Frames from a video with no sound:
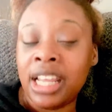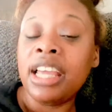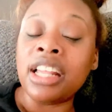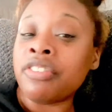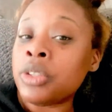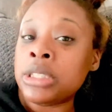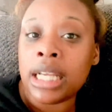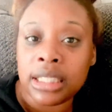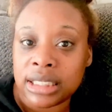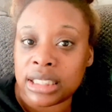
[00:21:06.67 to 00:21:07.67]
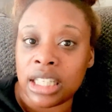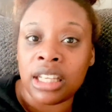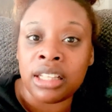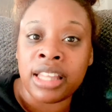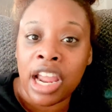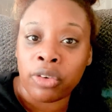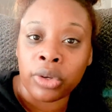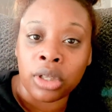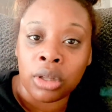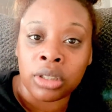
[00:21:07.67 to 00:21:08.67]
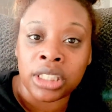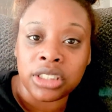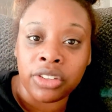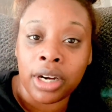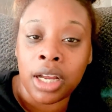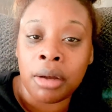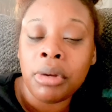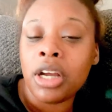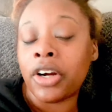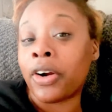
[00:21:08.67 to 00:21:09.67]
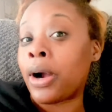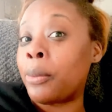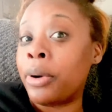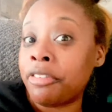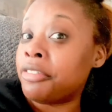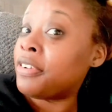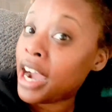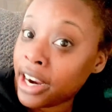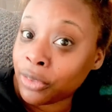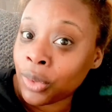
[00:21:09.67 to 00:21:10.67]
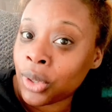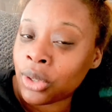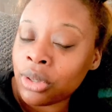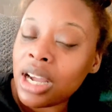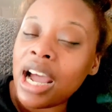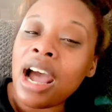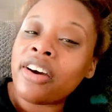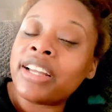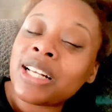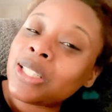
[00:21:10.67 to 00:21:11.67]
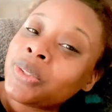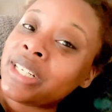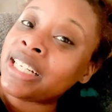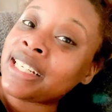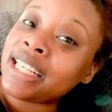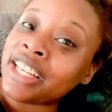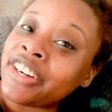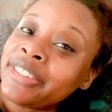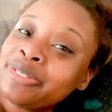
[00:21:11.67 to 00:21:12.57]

And if you didn't see that reel on Instagram, girl, I went viral. I'll include it in here.